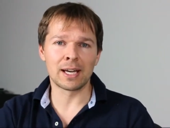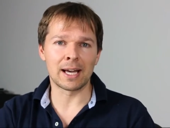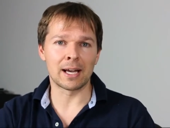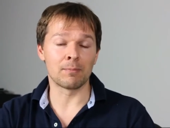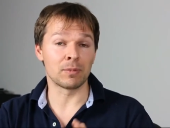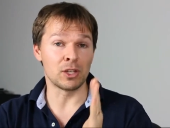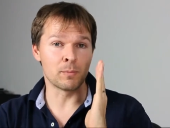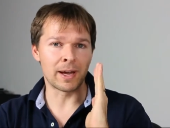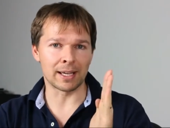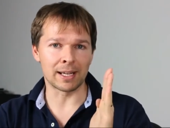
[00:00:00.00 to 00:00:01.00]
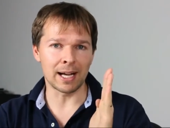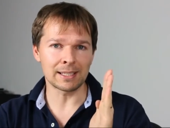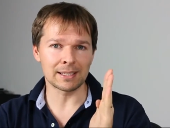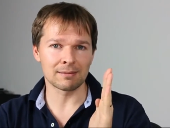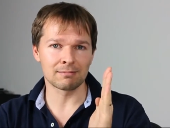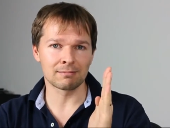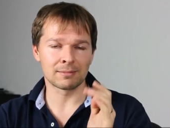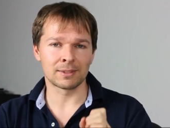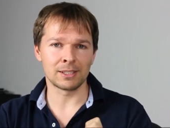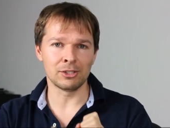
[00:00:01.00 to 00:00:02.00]
um, you make a cut,
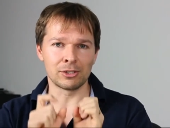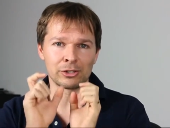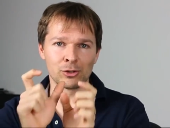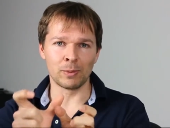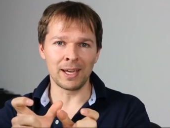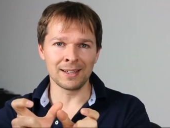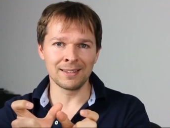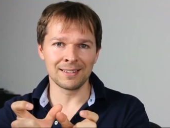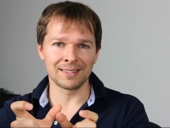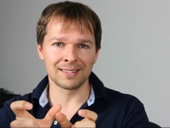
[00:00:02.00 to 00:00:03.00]
you zoom in